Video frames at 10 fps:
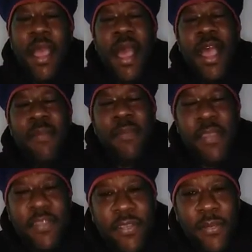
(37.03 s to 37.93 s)
I
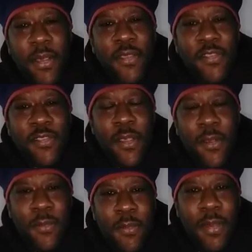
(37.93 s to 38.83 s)
miss you all
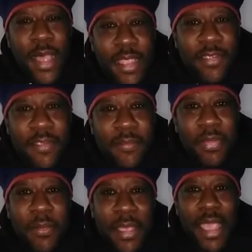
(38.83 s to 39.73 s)
so much.
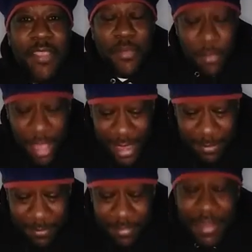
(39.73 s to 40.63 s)
But guess
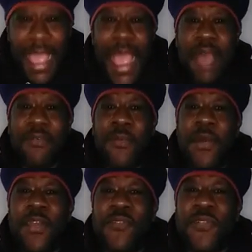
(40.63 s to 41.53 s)
what? I have a
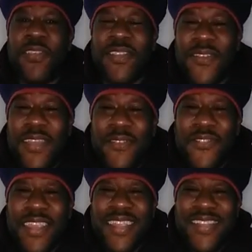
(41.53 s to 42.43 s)
wonderful story for
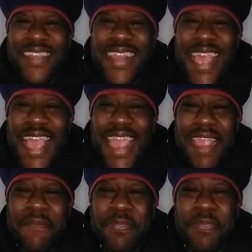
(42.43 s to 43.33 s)
you
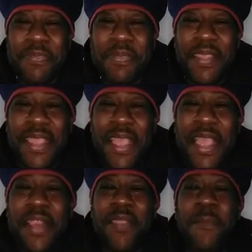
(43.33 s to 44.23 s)
today.
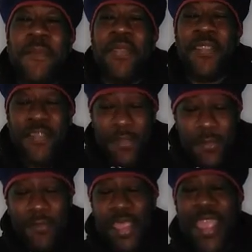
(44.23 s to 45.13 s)
The story